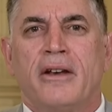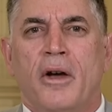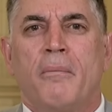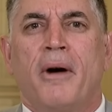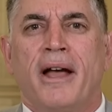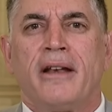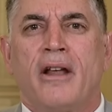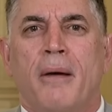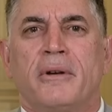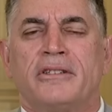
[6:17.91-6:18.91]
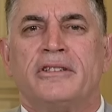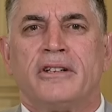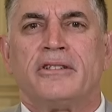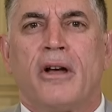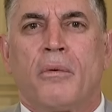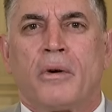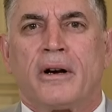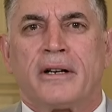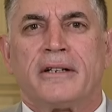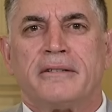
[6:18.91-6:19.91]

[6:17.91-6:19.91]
No, yeah. Bidenomics does not work.